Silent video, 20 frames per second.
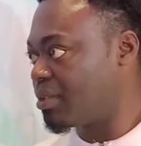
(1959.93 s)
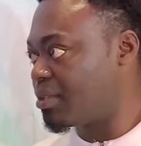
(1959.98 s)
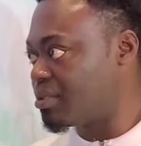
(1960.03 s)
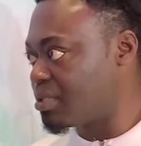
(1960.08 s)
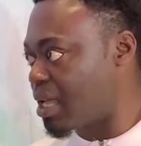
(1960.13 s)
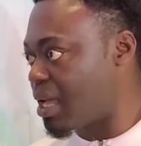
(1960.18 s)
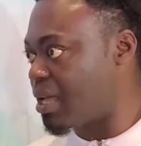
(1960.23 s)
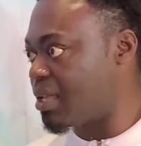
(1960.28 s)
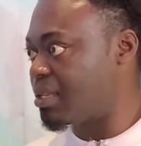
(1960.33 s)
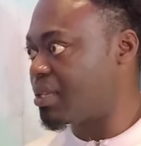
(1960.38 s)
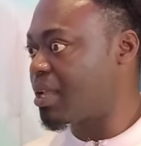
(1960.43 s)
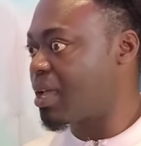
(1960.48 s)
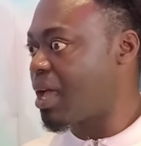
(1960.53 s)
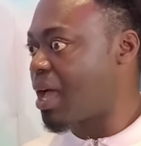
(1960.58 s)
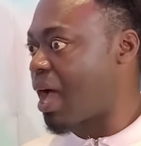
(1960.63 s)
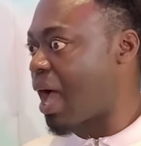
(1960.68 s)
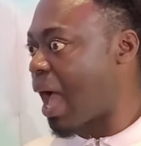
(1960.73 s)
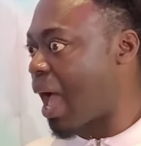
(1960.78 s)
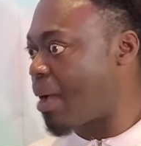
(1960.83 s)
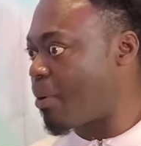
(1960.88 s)
Then
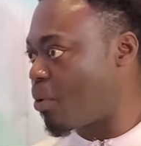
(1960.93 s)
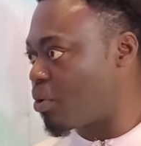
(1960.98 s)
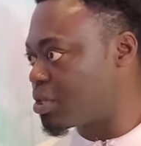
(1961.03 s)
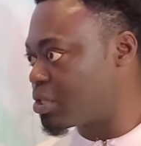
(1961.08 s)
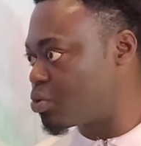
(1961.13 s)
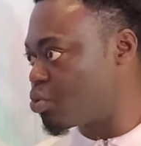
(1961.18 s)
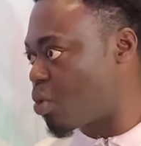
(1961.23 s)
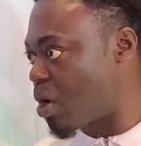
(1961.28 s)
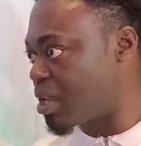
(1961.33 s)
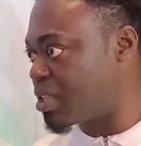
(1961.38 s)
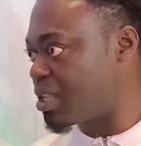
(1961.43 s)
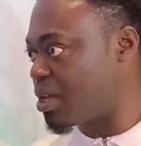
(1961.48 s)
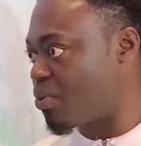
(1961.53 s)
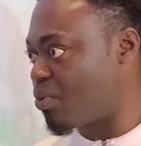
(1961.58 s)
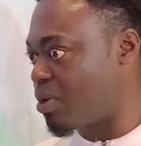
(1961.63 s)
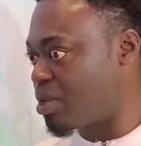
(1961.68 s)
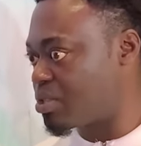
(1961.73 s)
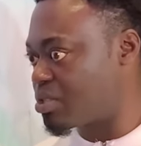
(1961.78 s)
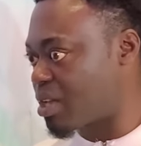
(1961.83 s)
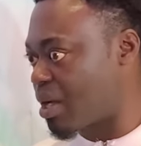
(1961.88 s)
I was the one that
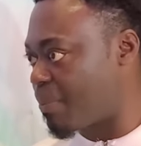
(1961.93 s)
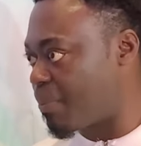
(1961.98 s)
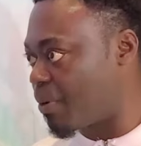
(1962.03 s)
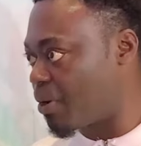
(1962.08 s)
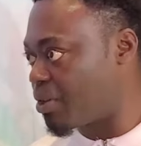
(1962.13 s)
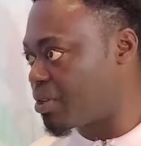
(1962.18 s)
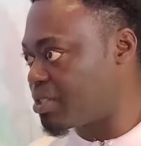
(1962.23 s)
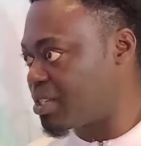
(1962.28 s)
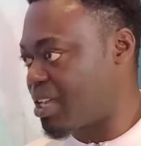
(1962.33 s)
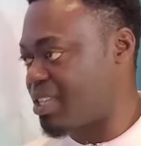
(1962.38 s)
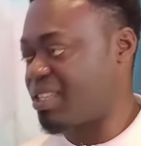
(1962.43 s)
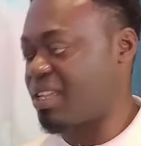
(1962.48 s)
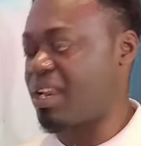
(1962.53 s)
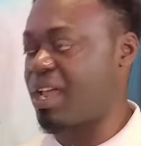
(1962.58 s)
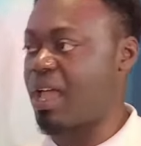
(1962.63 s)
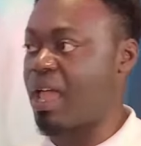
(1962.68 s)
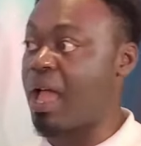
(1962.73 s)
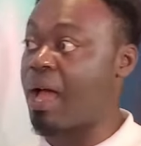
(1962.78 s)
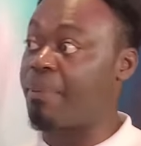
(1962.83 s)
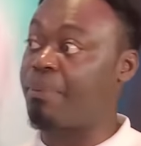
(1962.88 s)
went to apologize, and
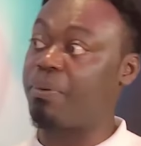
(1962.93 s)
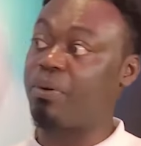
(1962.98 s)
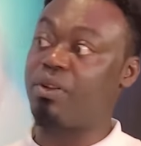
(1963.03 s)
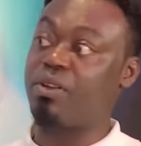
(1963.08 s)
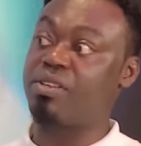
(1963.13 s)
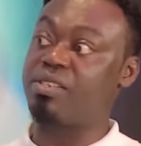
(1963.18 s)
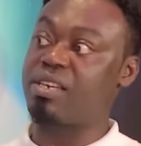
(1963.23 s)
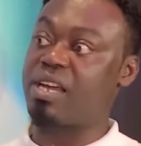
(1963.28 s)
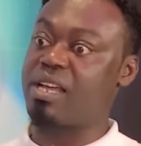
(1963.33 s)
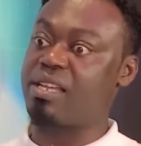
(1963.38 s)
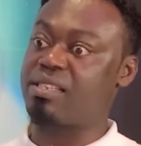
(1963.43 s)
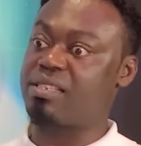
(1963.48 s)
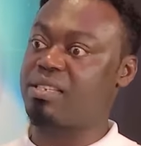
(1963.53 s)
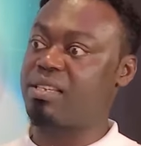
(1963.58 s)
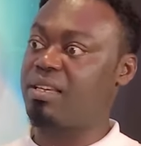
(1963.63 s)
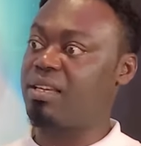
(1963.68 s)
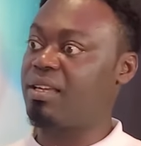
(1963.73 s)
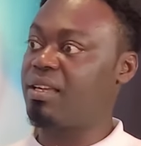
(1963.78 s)
I apologized.